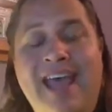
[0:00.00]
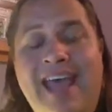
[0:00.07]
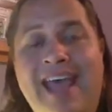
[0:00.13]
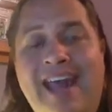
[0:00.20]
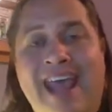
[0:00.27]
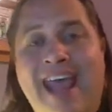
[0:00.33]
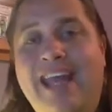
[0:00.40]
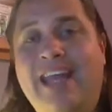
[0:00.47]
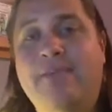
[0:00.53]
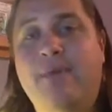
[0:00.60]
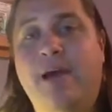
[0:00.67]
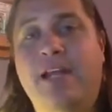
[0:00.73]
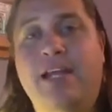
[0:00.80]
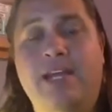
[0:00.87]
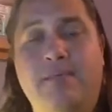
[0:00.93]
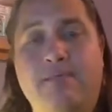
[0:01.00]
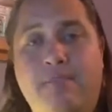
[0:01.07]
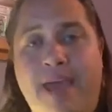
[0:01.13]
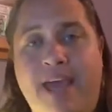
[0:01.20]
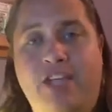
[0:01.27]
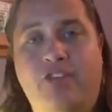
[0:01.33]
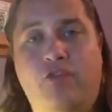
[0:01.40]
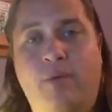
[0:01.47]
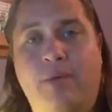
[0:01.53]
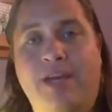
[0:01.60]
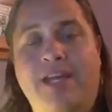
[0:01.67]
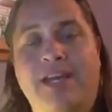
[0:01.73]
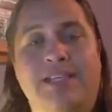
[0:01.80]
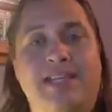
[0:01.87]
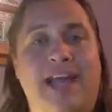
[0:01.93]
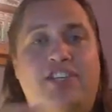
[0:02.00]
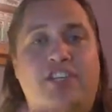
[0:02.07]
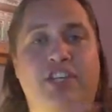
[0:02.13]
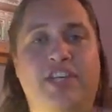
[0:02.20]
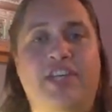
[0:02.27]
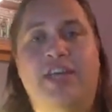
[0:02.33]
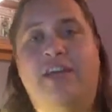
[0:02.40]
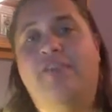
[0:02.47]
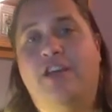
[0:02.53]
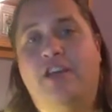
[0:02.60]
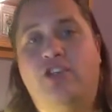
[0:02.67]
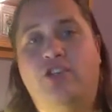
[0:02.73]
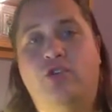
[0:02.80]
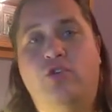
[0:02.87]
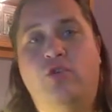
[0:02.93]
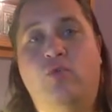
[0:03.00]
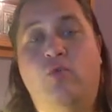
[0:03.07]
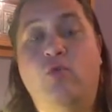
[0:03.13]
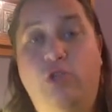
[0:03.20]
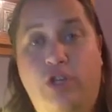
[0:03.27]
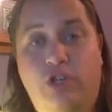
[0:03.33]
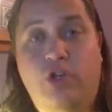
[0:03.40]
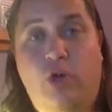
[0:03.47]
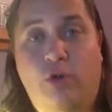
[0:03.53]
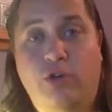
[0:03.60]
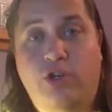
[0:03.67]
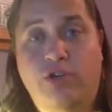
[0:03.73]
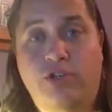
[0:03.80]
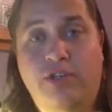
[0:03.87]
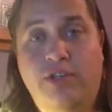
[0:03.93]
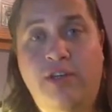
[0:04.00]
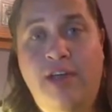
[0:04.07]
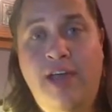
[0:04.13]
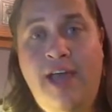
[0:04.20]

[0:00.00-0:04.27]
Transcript: And any money he makes from it, he's actually giving to wounded soldiers.